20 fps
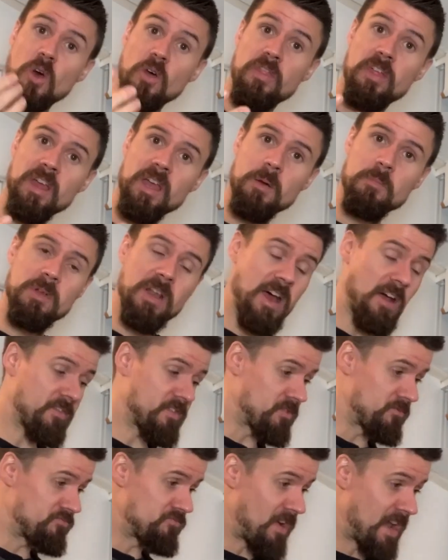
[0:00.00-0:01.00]
I think I'm going to have
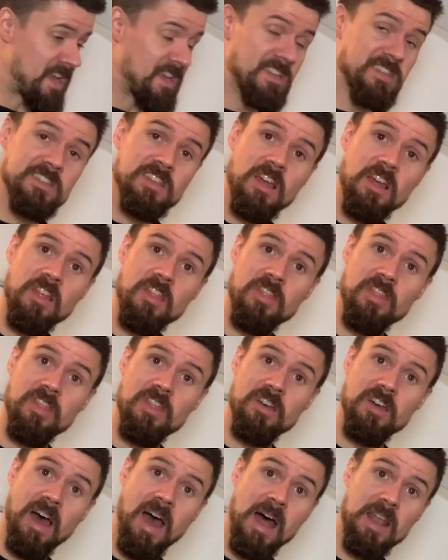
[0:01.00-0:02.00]
to raise
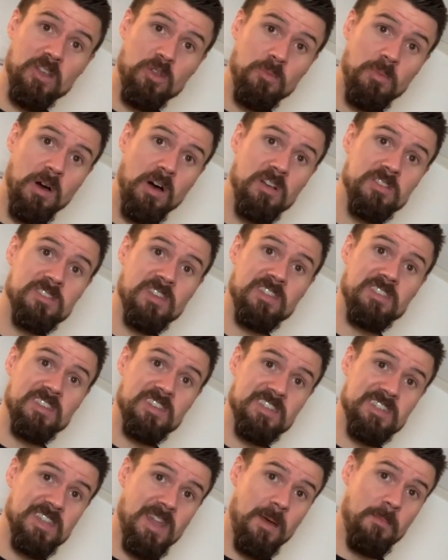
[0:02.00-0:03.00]
the handlebars and the
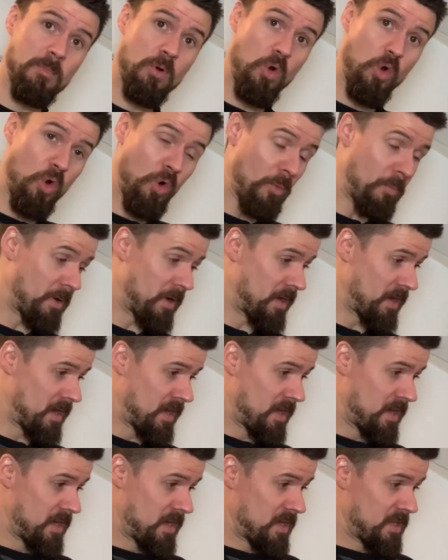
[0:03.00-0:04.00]
stem up
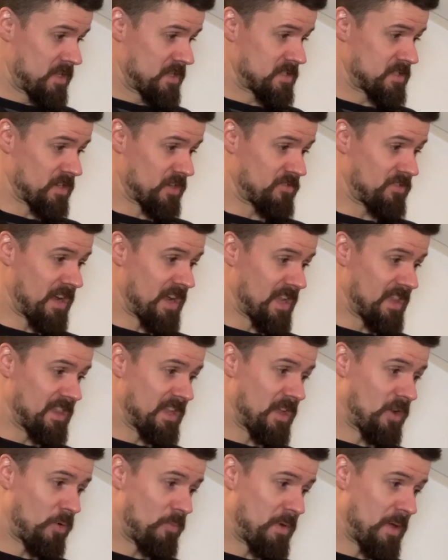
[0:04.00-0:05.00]
to create a
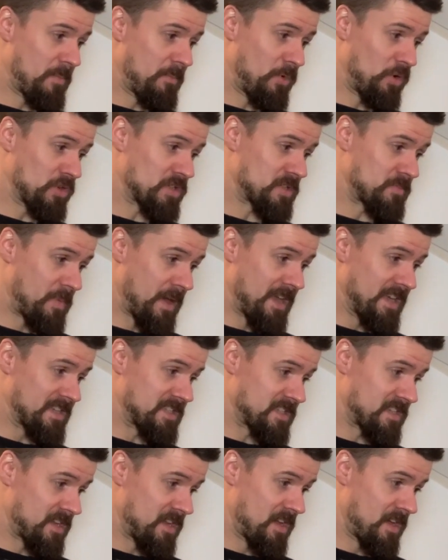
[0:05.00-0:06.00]
little bit more
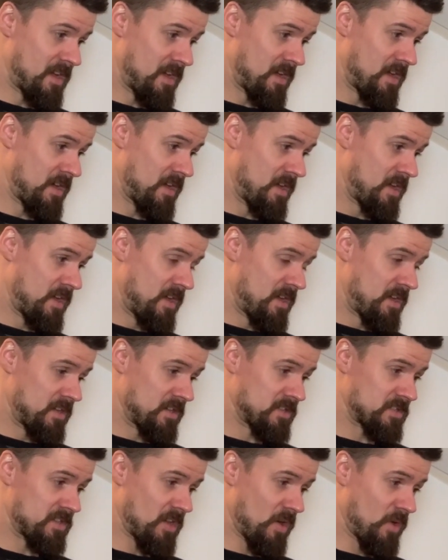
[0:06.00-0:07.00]
space
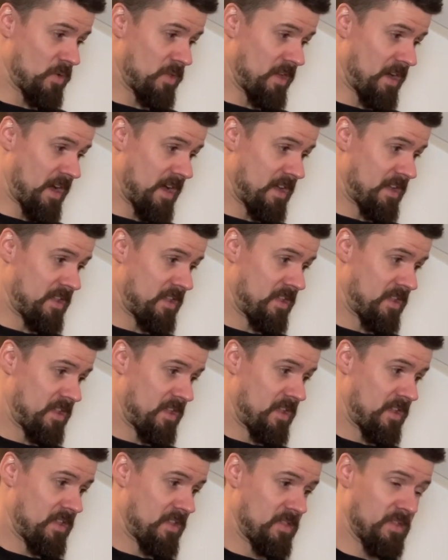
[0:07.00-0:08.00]
so that
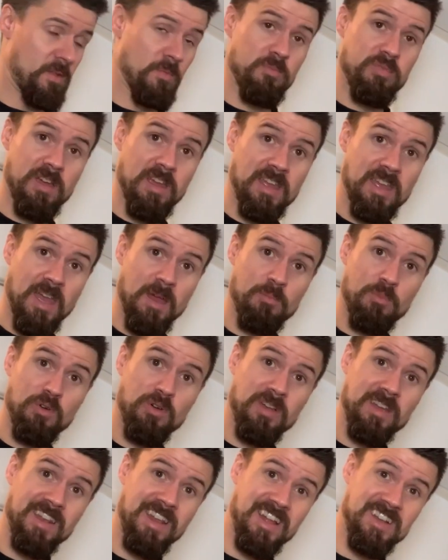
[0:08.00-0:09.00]
the brake cable
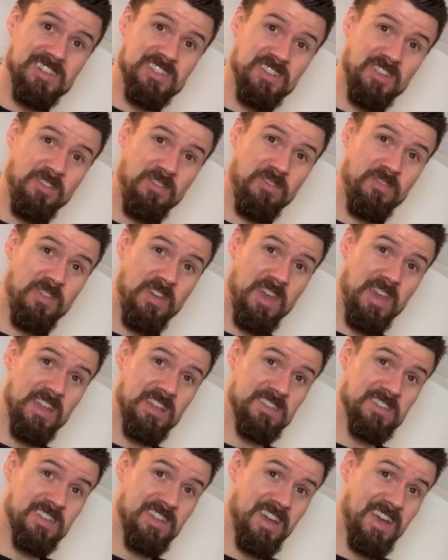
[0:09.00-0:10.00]
can actually fit
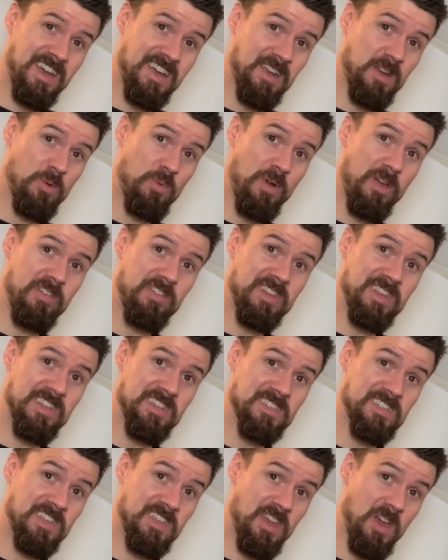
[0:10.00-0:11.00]
into the hanger where it
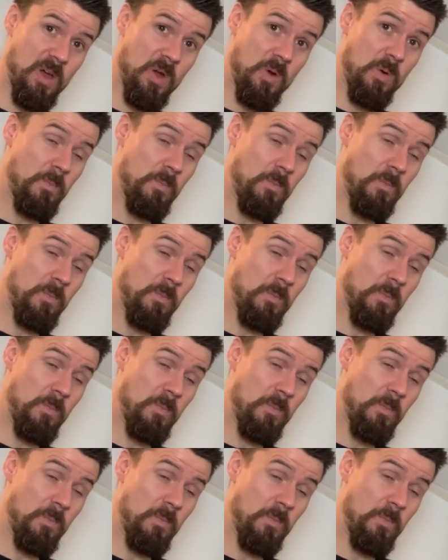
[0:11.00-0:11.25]
needs to go.